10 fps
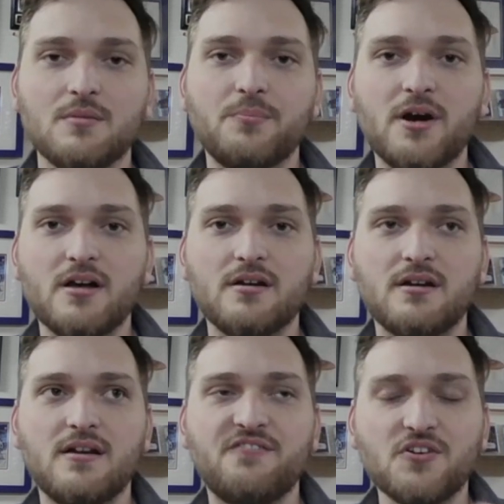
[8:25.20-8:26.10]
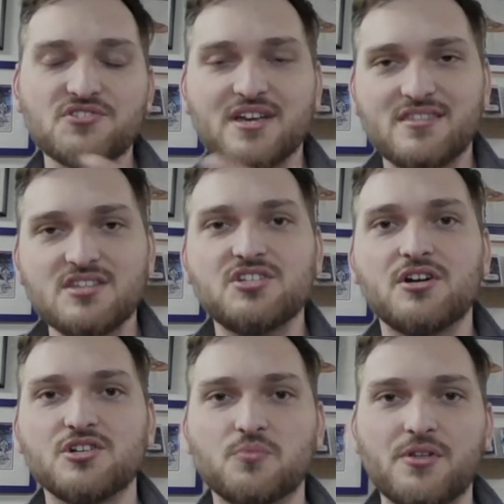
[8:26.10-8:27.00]
But it feels like this
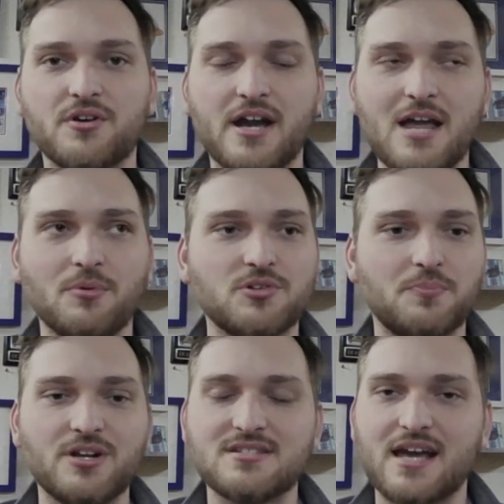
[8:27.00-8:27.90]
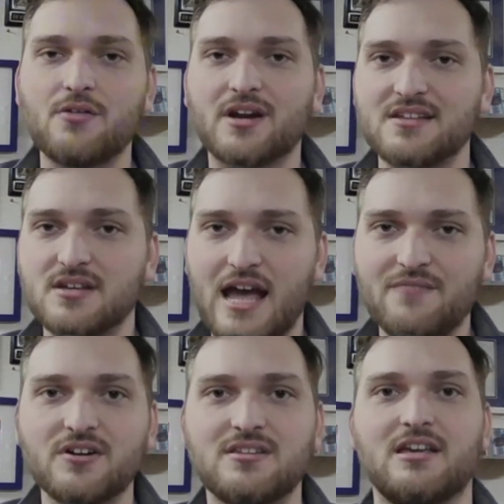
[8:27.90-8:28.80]
year is where they're able to put it together against
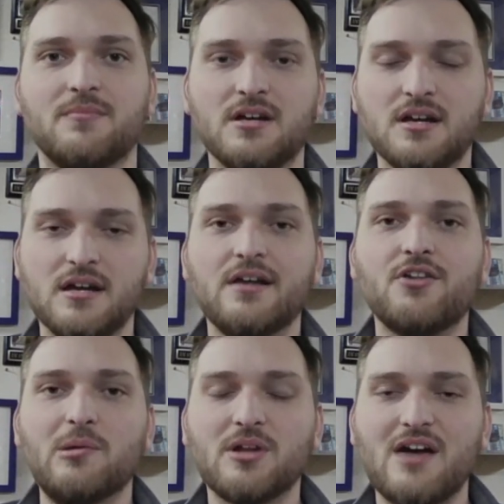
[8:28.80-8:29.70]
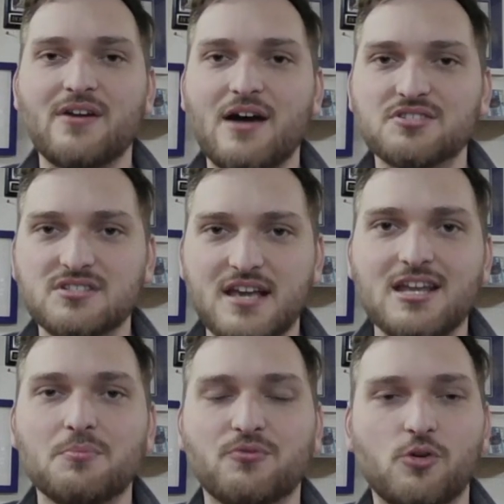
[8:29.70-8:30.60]
every team, and they're able to have an
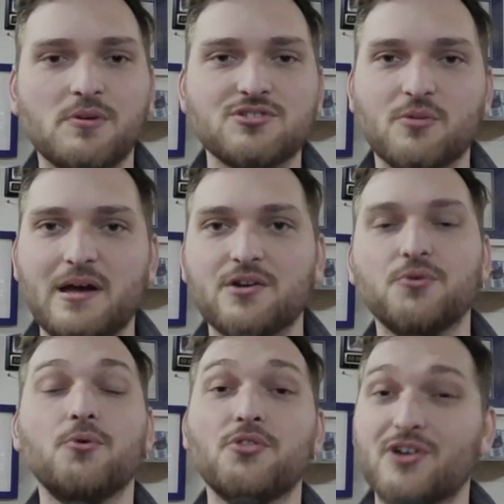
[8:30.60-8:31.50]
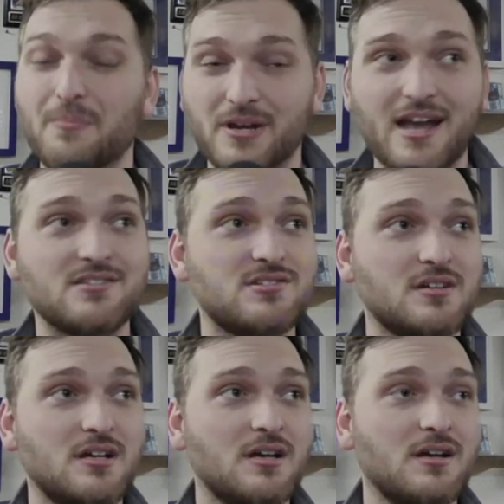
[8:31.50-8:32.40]
outstanding performance no matter who they're up against.
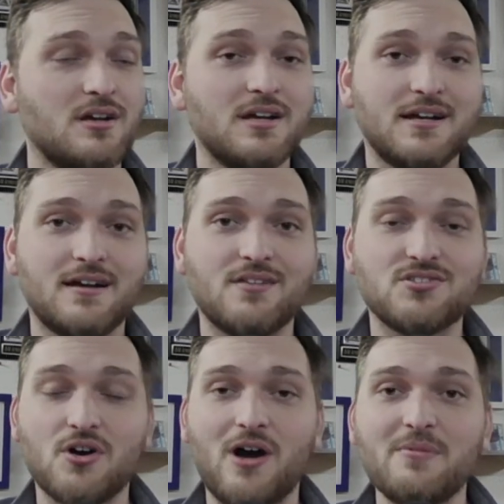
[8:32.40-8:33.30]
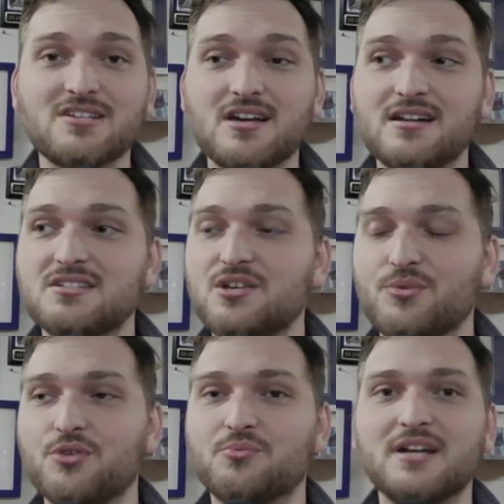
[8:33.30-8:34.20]
And so I'm excited to see what
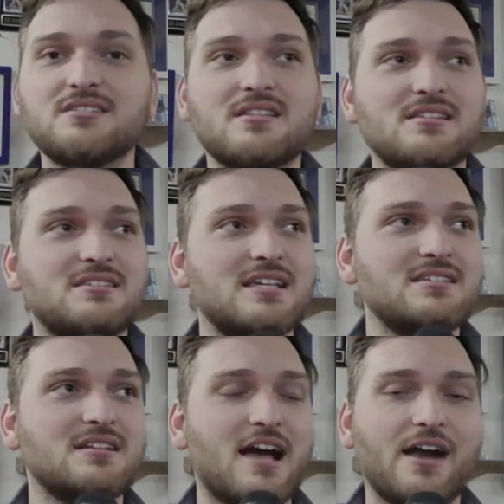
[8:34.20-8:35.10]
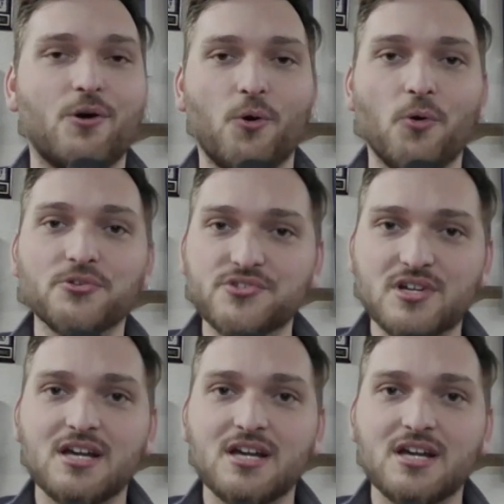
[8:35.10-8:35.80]
the rest of the season kind of holds,